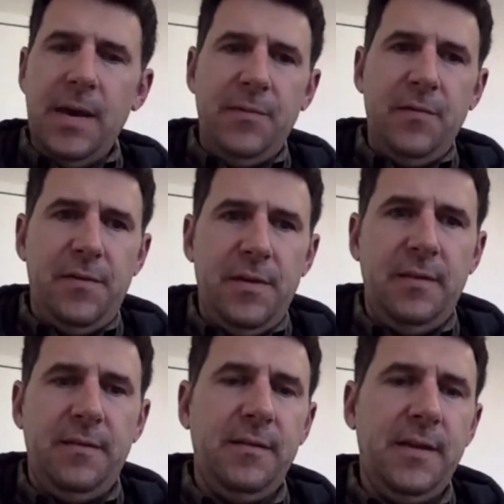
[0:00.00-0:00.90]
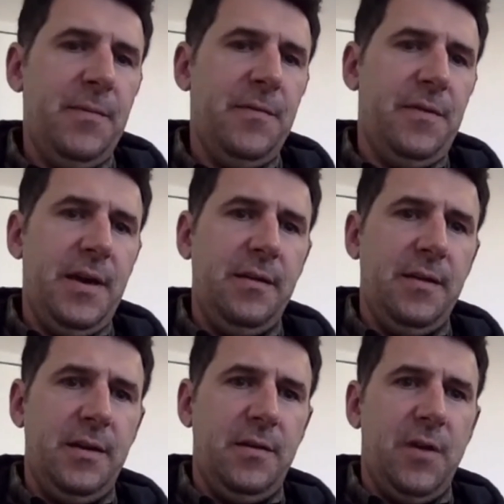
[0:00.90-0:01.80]
a type of thing
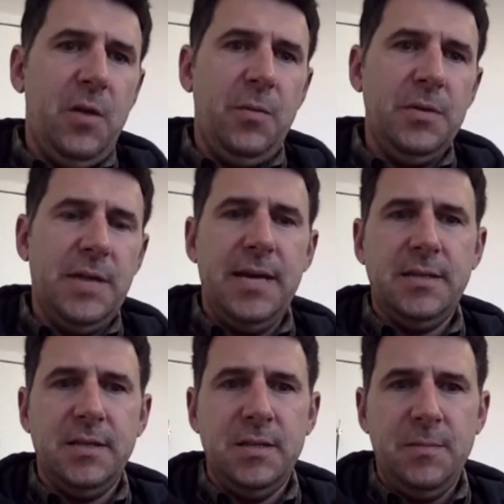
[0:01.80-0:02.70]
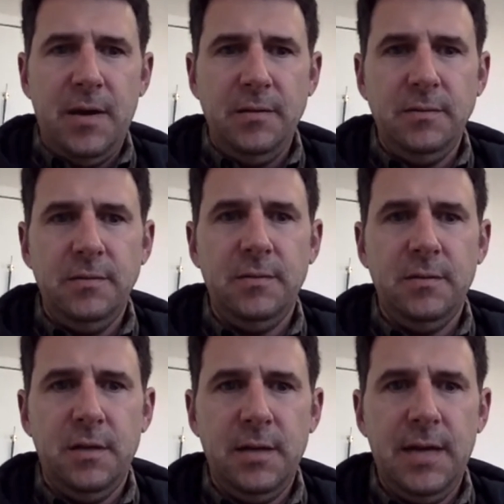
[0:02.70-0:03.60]
that developers ask us about
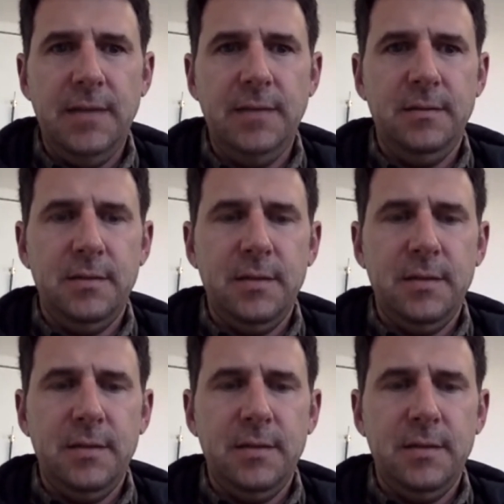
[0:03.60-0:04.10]
a lot.